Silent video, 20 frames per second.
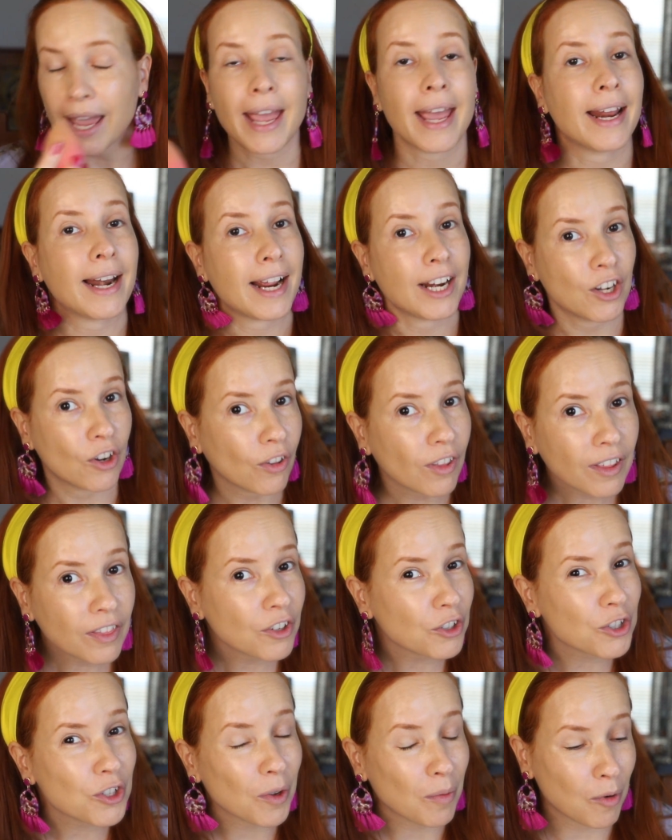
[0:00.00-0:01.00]
And I know that
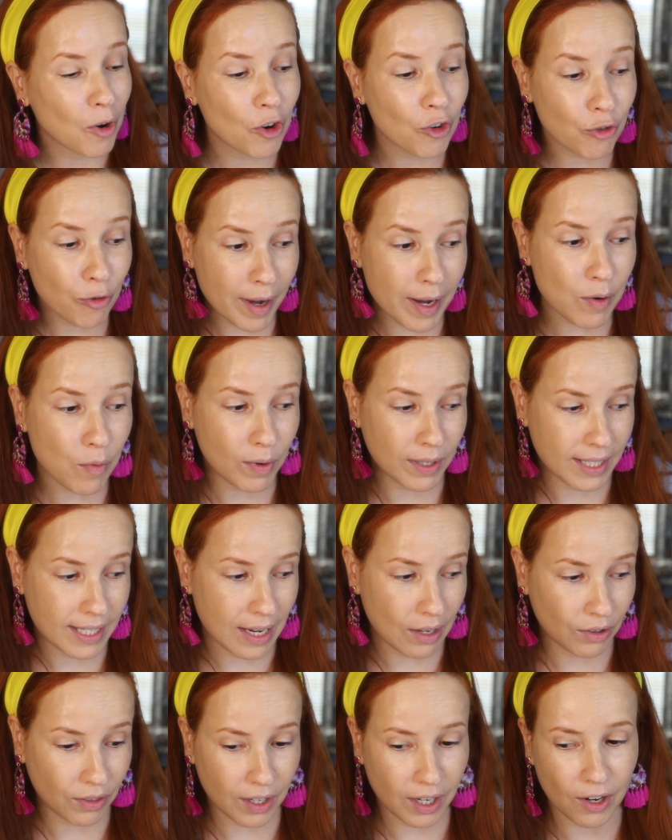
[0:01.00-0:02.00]
there's some great
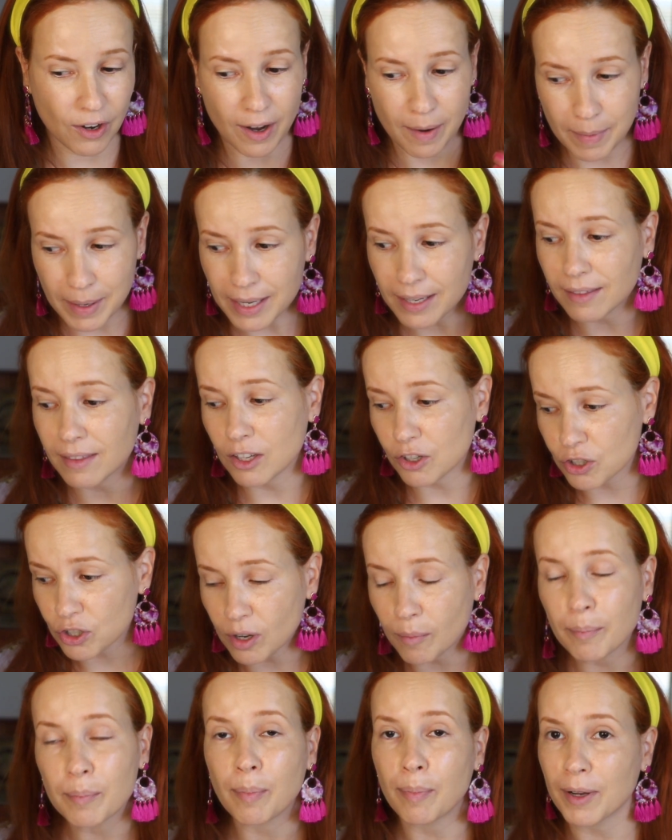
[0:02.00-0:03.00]
ones out there. I mean, there's
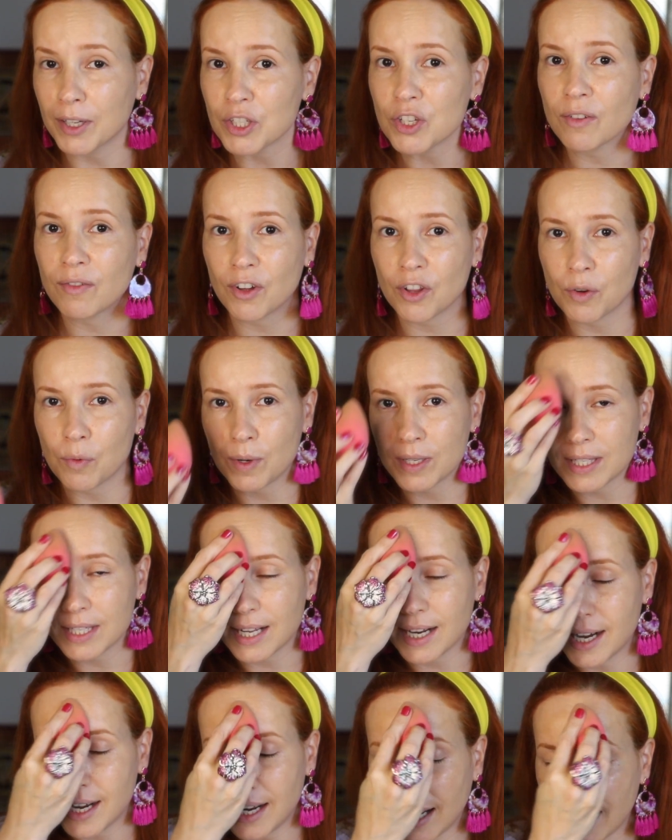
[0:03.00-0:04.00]
a bunch of other ones that I